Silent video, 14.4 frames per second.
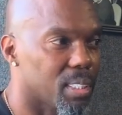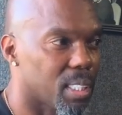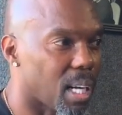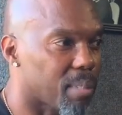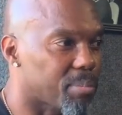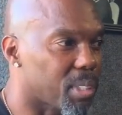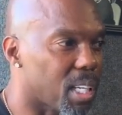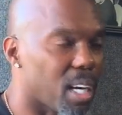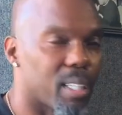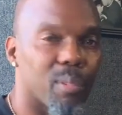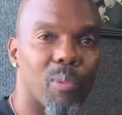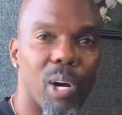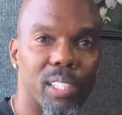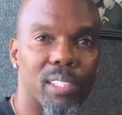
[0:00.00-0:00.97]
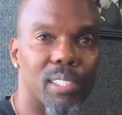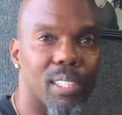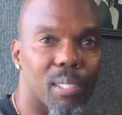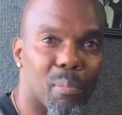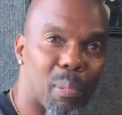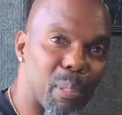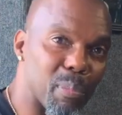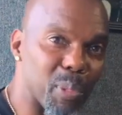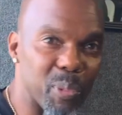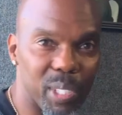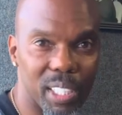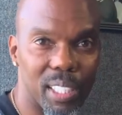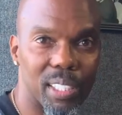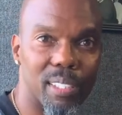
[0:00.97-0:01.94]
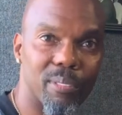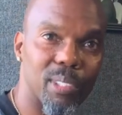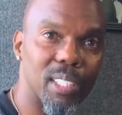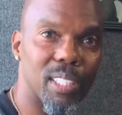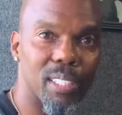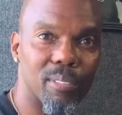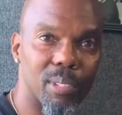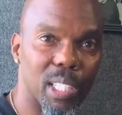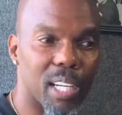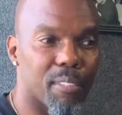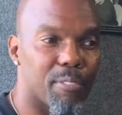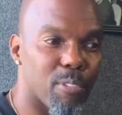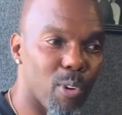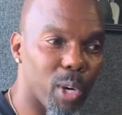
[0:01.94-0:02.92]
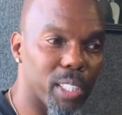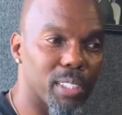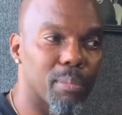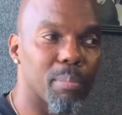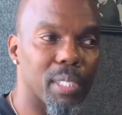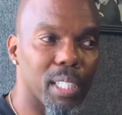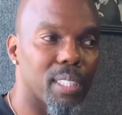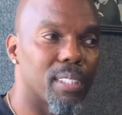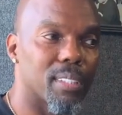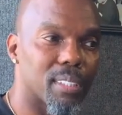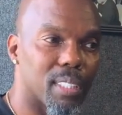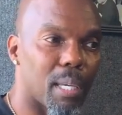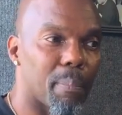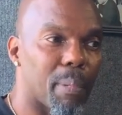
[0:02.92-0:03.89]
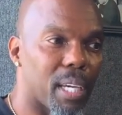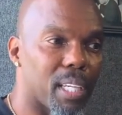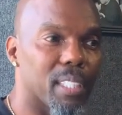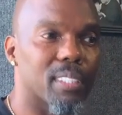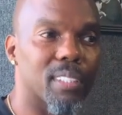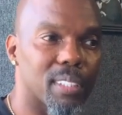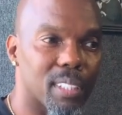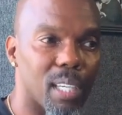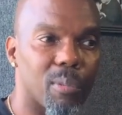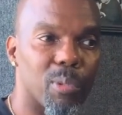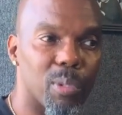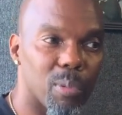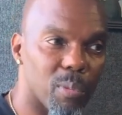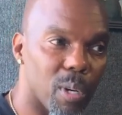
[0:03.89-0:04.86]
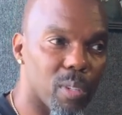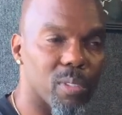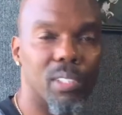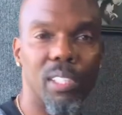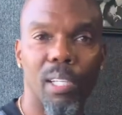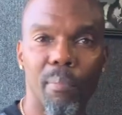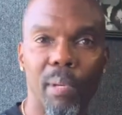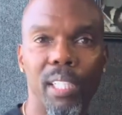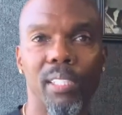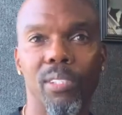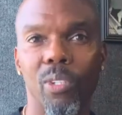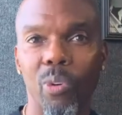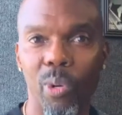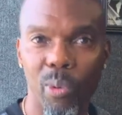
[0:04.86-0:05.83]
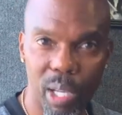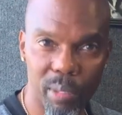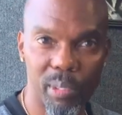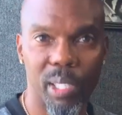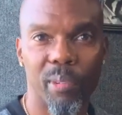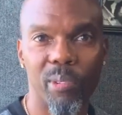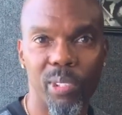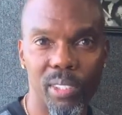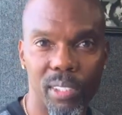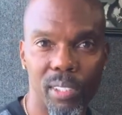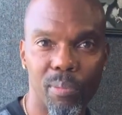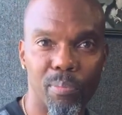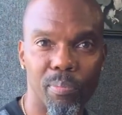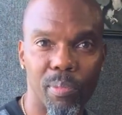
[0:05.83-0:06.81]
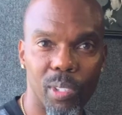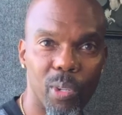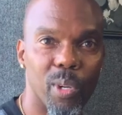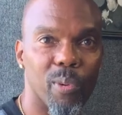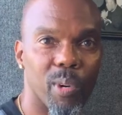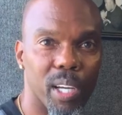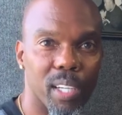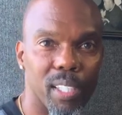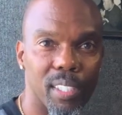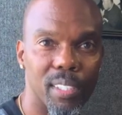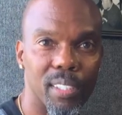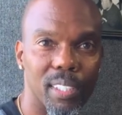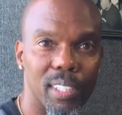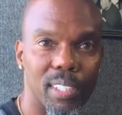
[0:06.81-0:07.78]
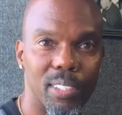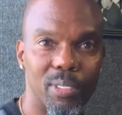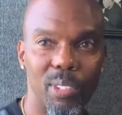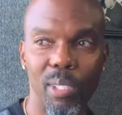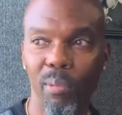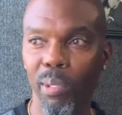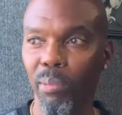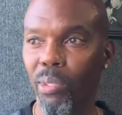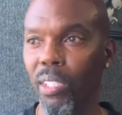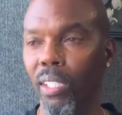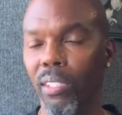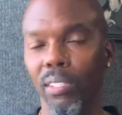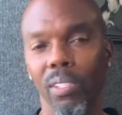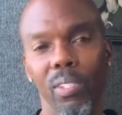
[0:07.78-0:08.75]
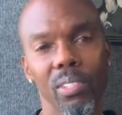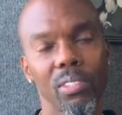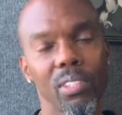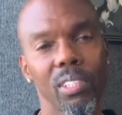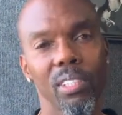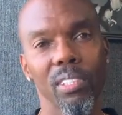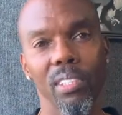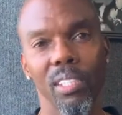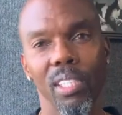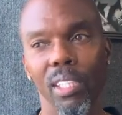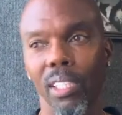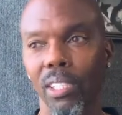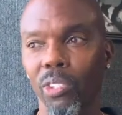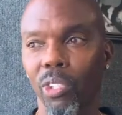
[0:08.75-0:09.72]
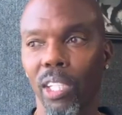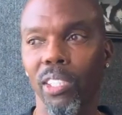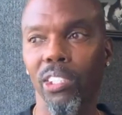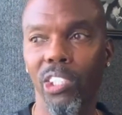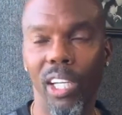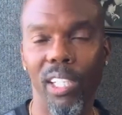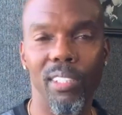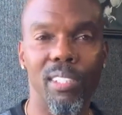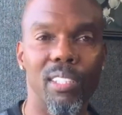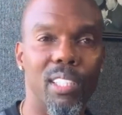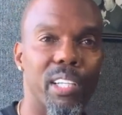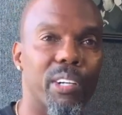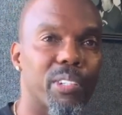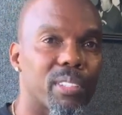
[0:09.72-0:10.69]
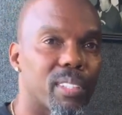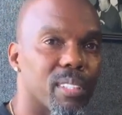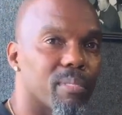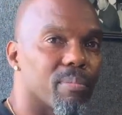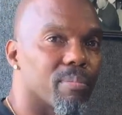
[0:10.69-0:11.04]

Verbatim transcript: I'm tired of watching other people win and we we got a voice, but they pay us to say we won't, then they make us go away when they want us to go away. Right. You get what I'm saying? So it's just trying to change the narrative.